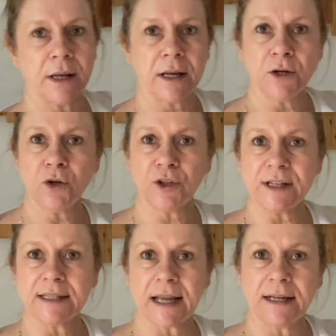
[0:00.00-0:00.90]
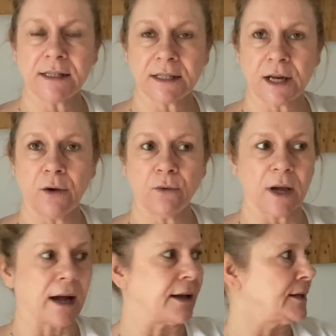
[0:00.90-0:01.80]
Nothing set in stone,
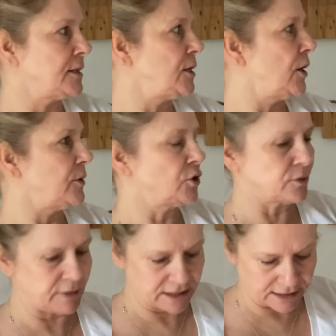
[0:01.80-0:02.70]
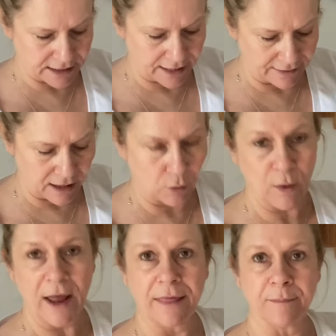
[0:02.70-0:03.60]
guys. You know, it doesn't mean to say that I'll
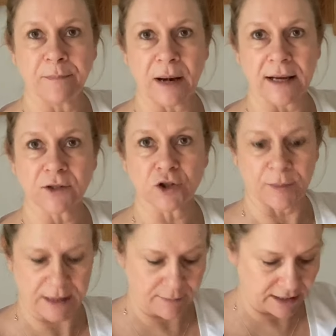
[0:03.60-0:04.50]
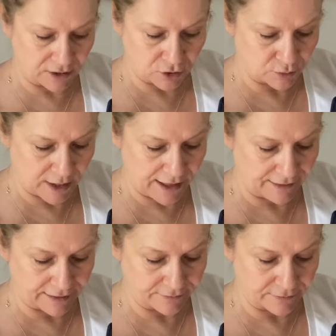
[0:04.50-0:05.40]
wear the black strappy. I mean, I could wear
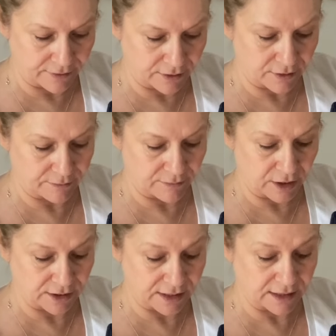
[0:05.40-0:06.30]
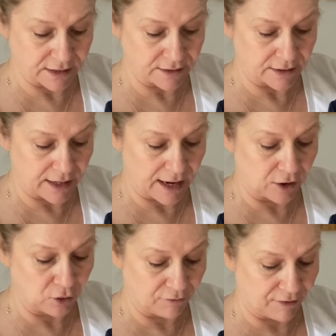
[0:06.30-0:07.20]
that because I
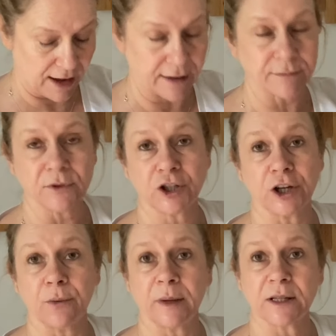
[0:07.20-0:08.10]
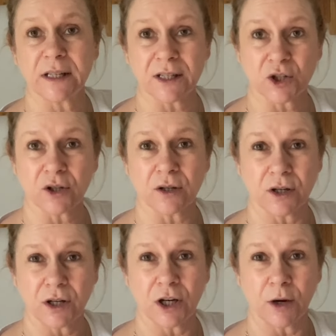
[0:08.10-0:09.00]
love that shoe because it's
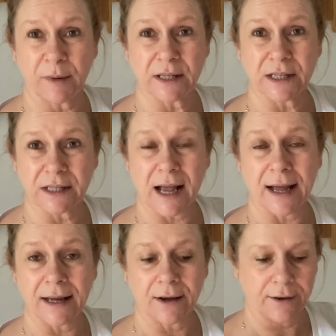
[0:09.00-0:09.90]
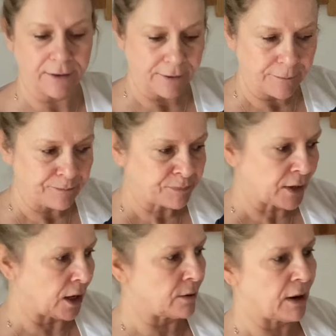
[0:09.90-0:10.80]
higher.
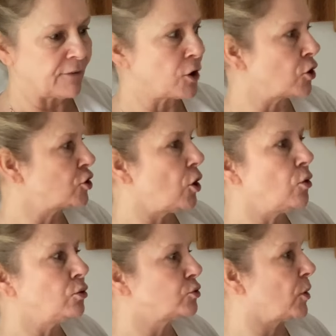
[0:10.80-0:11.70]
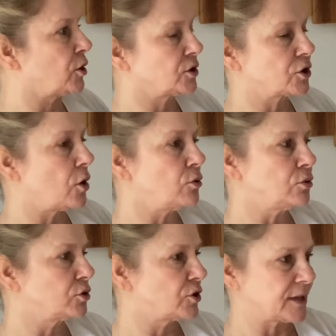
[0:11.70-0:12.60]
I've got gold ones,
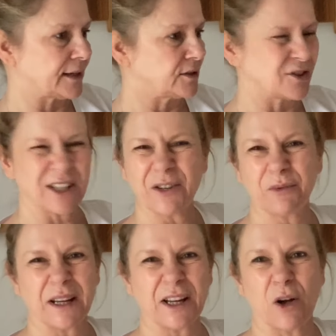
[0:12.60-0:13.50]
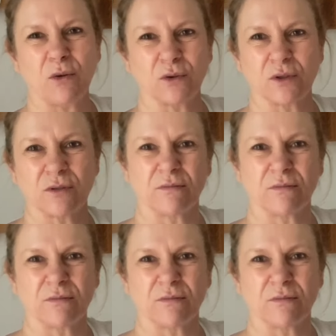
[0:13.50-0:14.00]
gold sandals. I don't think gold